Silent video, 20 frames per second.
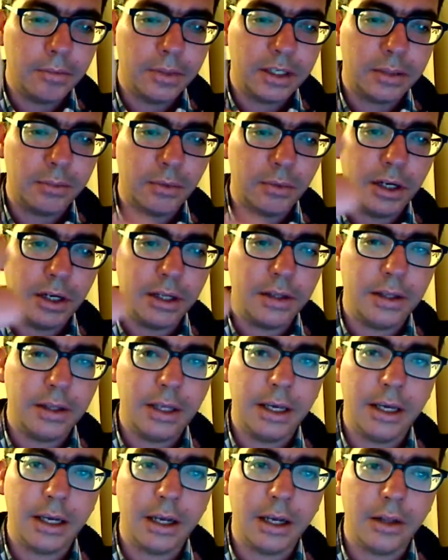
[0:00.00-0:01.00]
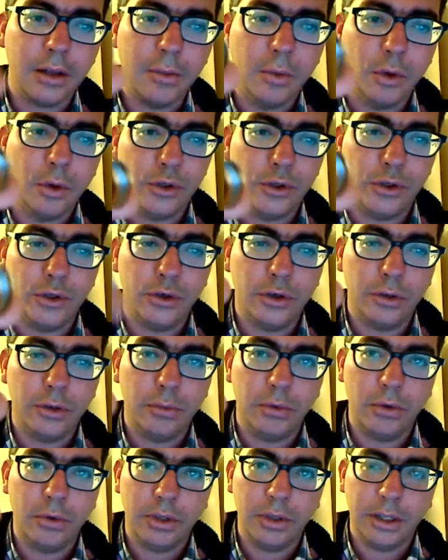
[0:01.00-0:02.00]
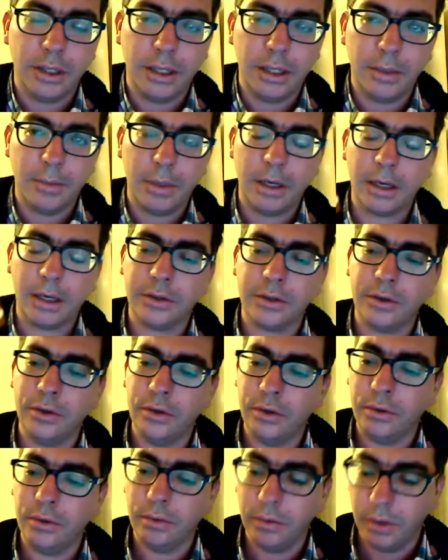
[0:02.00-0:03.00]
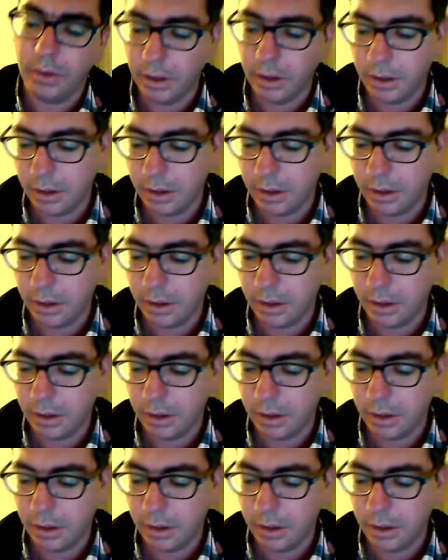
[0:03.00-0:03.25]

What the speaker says: spring thing a lot more durable than the Mark II.